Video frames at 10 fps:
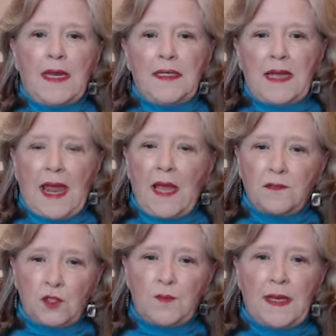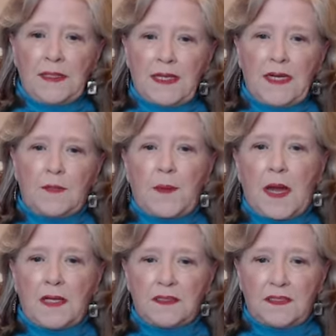how to maintain a
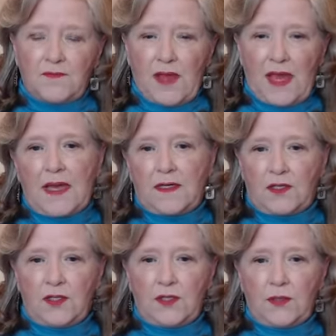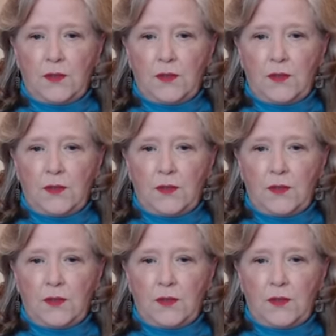positive attitude.